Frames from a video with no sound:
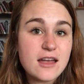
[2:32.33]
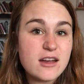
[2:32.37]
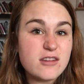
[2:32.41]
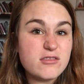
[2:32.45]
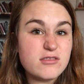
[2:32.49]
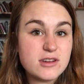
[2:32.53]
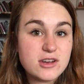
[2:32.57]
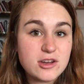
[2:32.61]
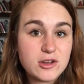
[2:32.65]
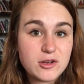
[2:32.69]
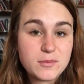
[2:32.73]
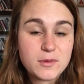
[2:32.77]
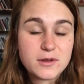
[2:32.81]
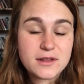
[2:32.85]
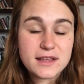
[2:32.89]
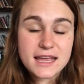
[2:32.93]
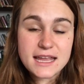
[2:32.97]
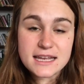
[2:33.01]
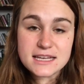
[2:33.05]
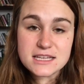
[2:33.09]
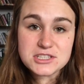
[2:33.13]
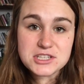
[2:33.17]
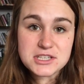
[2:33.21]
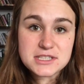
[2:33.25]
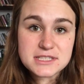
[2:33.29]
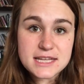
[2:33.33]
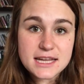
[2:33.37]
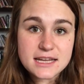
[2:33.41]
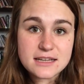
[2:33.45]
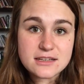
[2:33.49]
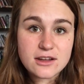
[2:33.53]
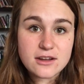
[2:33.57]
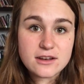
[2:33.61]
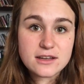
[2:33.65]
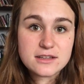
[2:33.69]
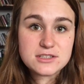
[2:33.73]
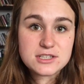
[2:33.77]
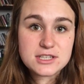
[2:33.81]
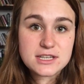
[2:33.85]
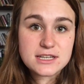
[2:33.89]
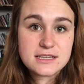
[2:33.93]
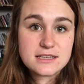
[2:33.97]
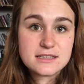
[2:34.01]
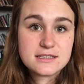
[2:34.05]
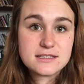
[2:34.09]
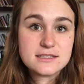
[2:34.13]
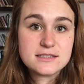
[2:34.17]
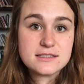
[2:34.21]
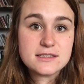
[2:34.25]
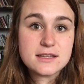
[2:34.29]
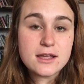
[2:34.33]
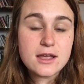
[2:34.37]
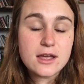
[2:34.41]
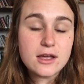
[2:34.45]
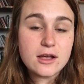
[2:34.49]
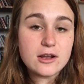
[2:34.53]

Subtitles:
renewable energy technologies,